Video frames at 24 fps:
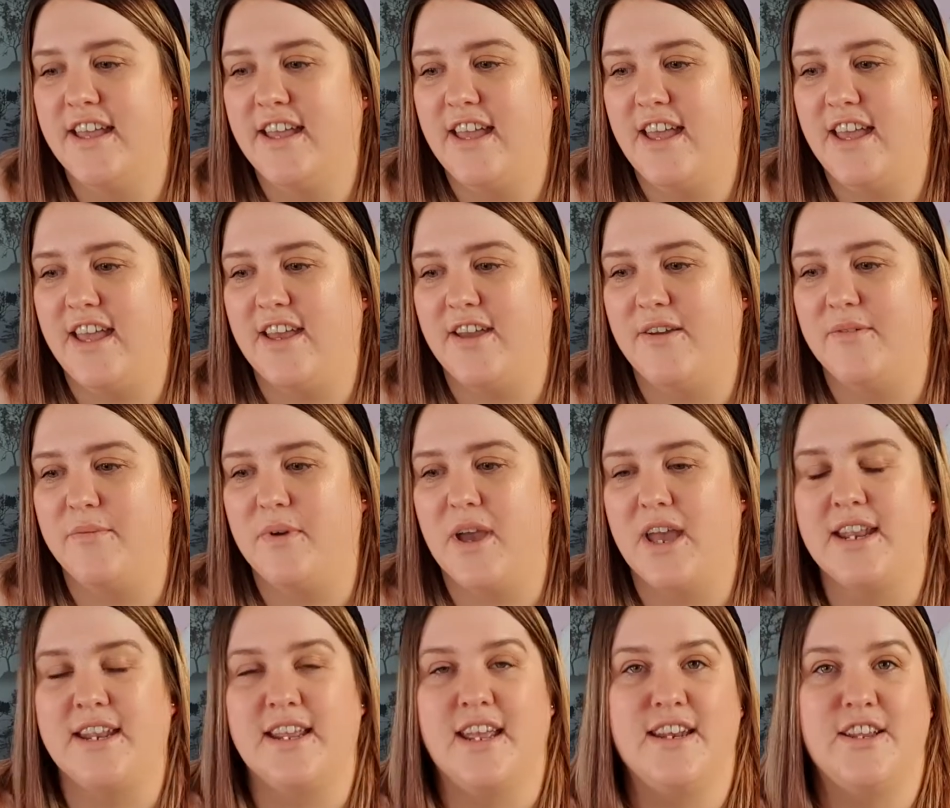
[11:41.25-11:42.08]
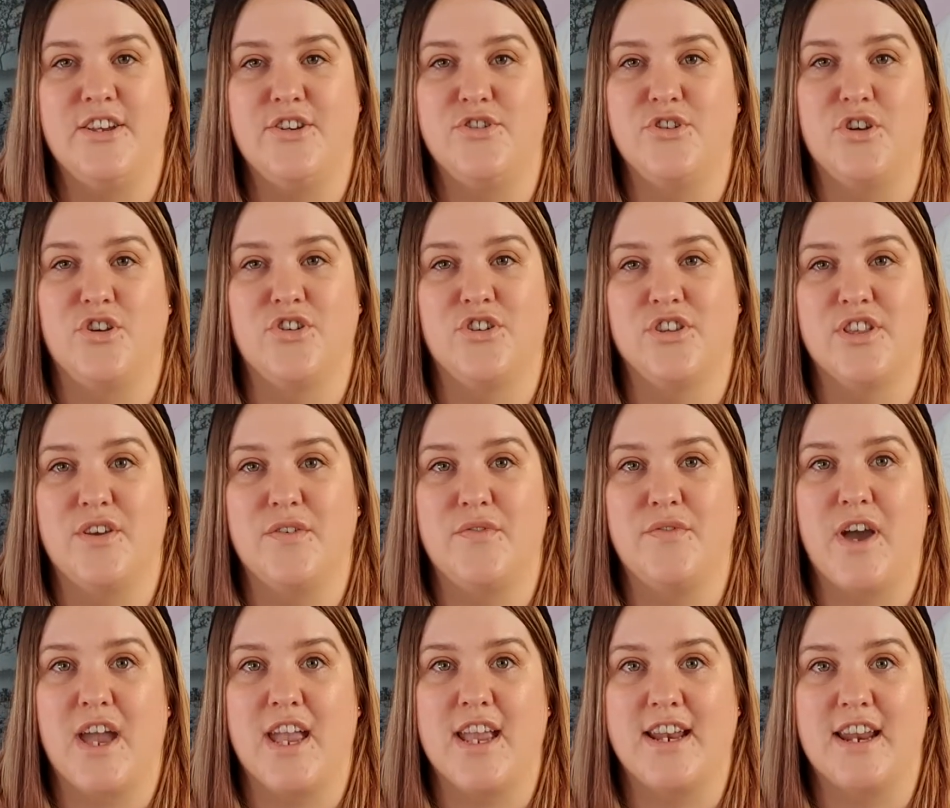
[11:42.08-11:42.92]
um, and then he's usually
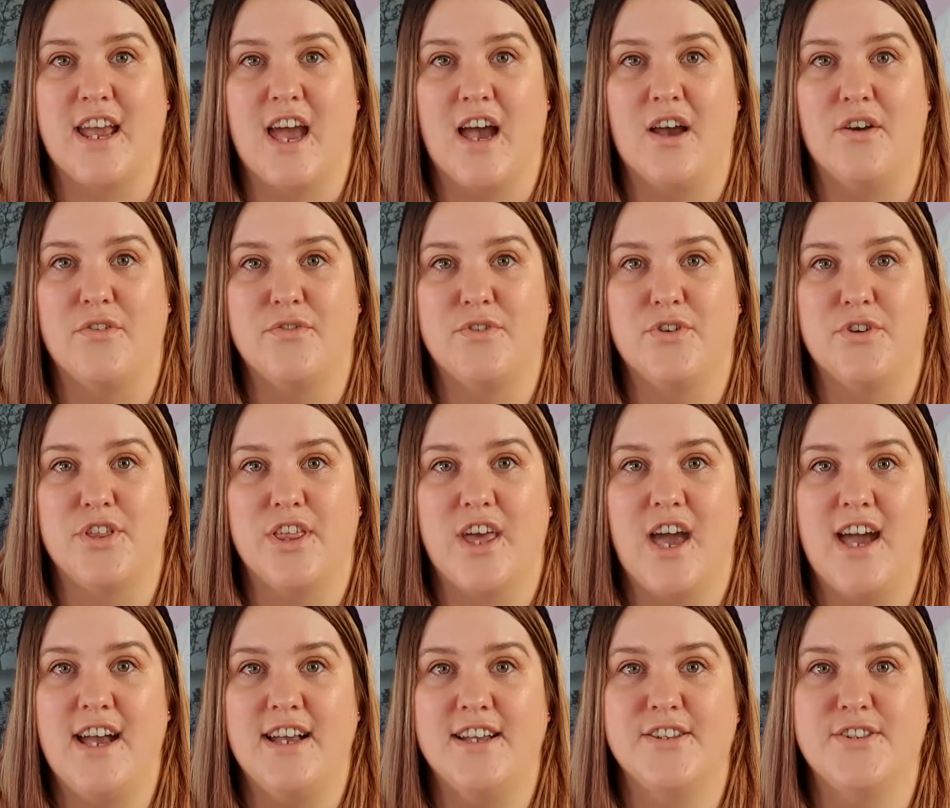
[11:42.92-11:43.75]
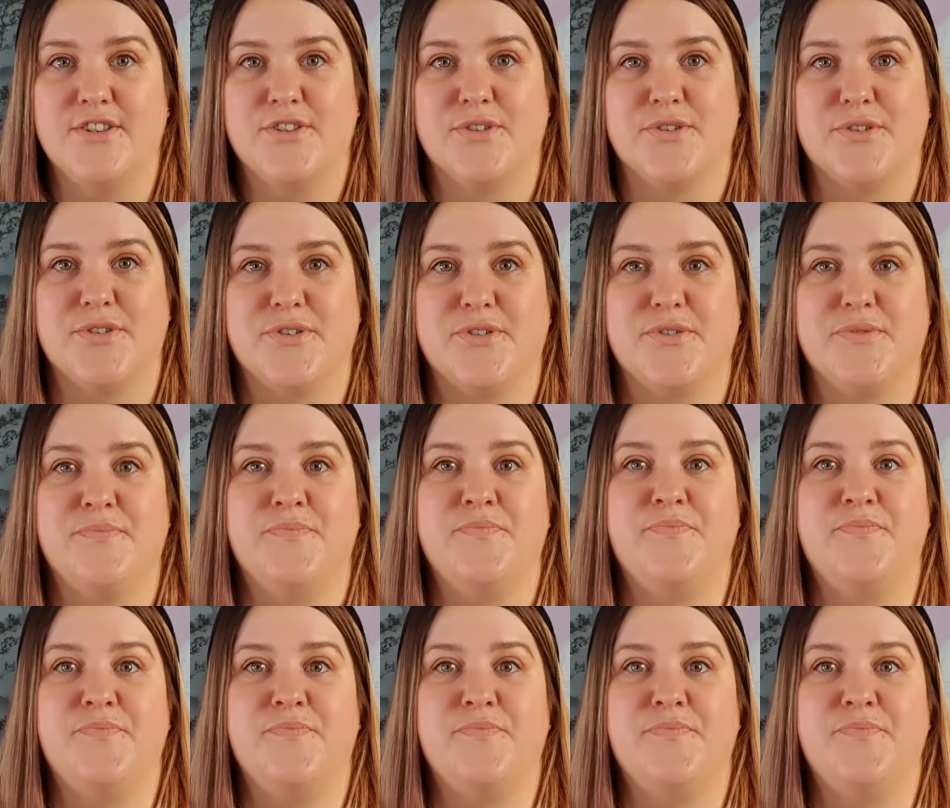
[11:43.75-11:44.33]
fine after that so